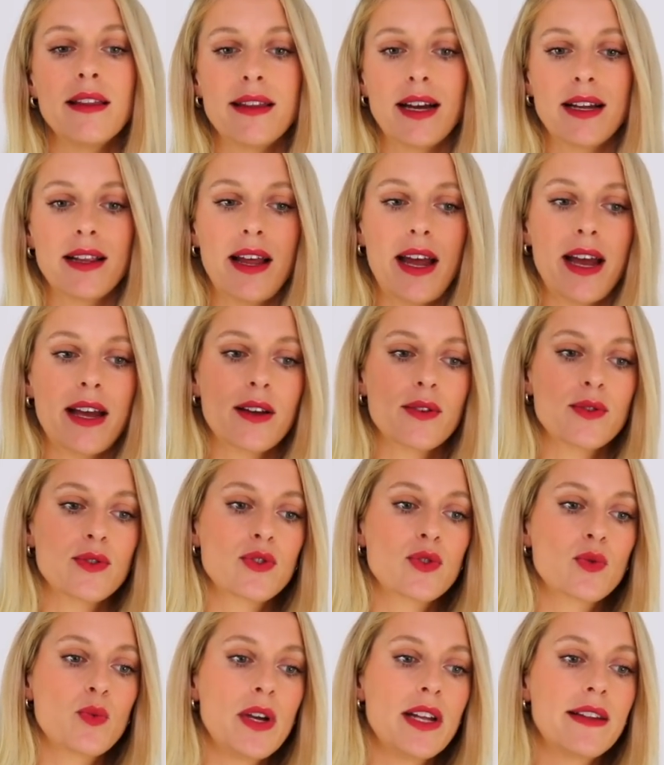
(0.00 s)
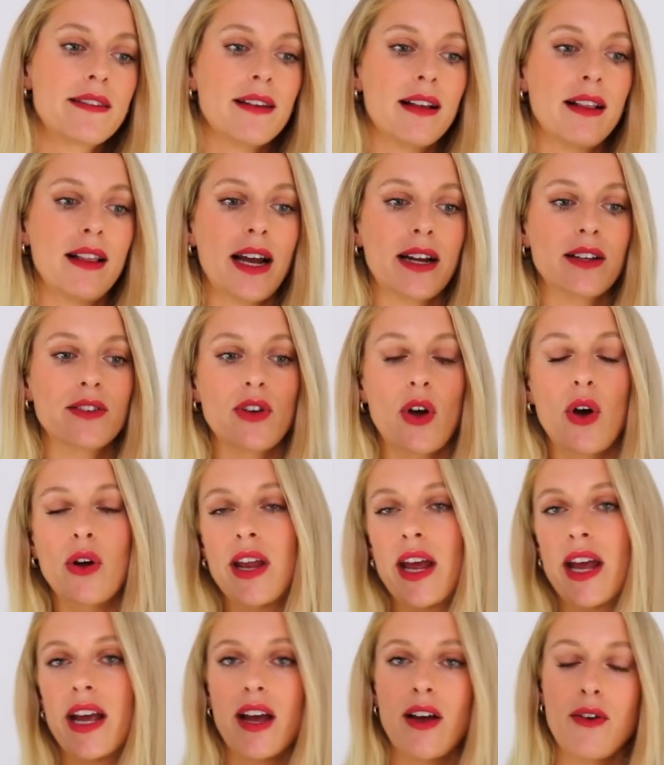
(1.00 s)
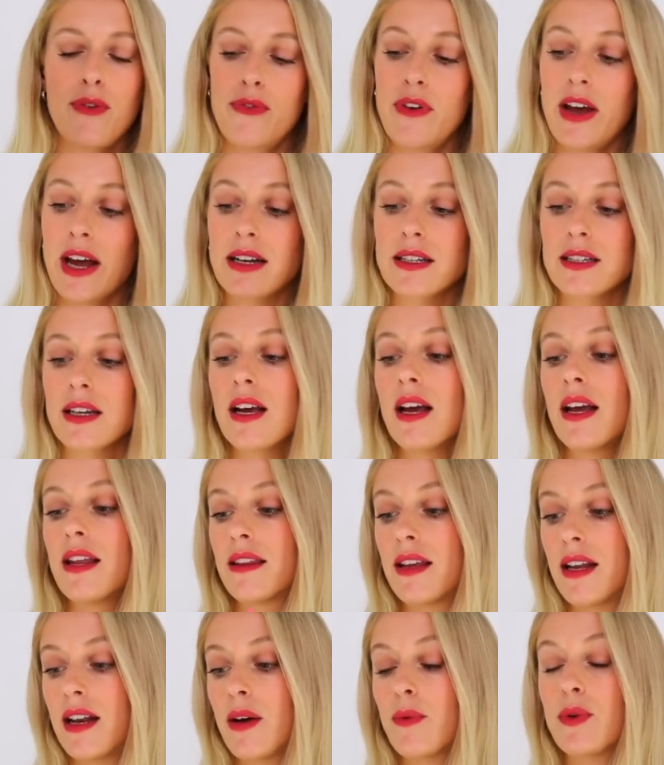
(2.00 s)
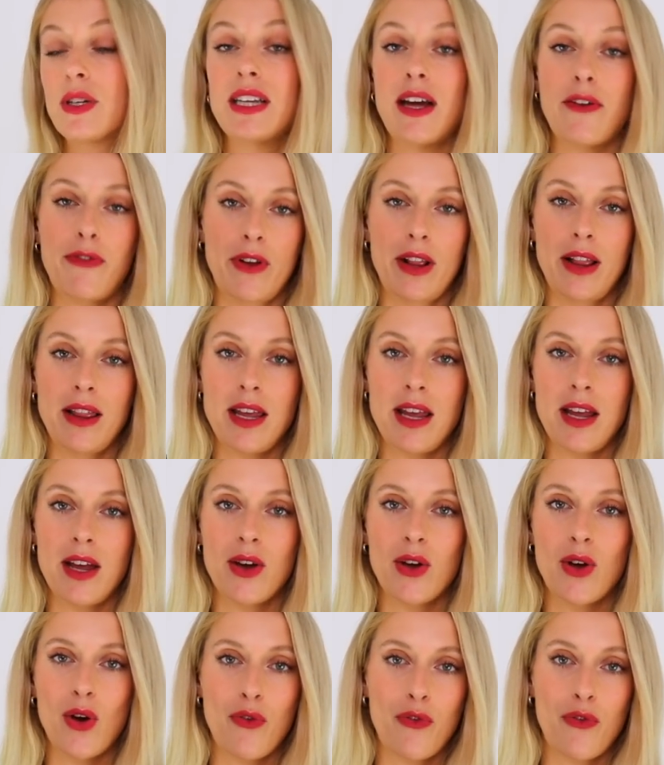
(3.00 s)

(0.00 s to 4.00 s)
that like sweet lactonic effect, then I would definitely go